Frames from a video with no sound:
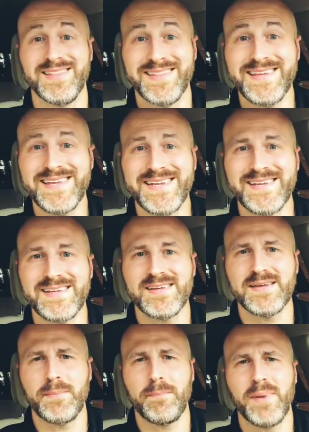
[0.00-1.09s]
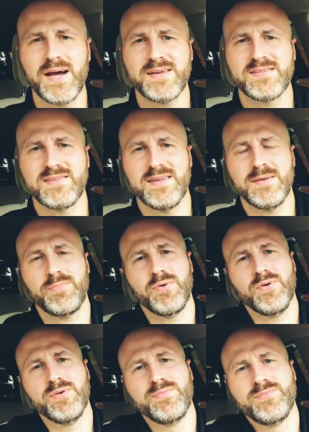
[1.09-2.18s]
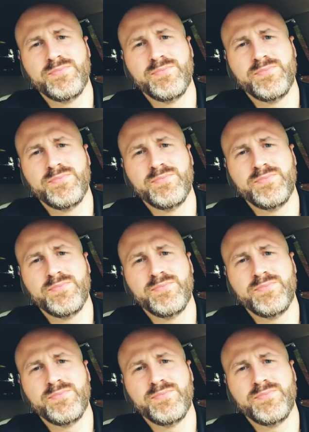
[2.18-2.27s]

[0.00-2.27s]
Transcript: lead by example.